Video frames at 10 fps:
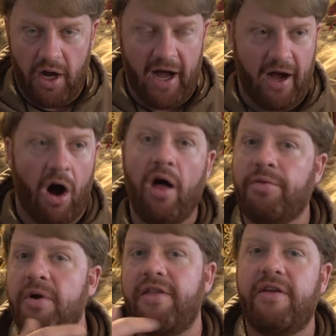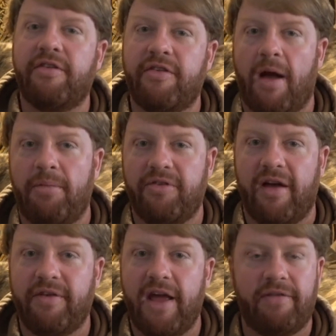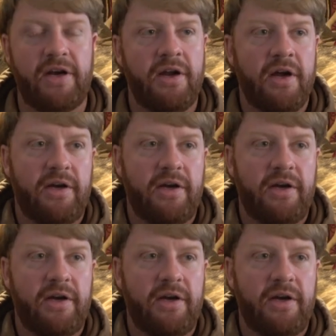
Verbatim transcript: Uh, all three of these examples I've given.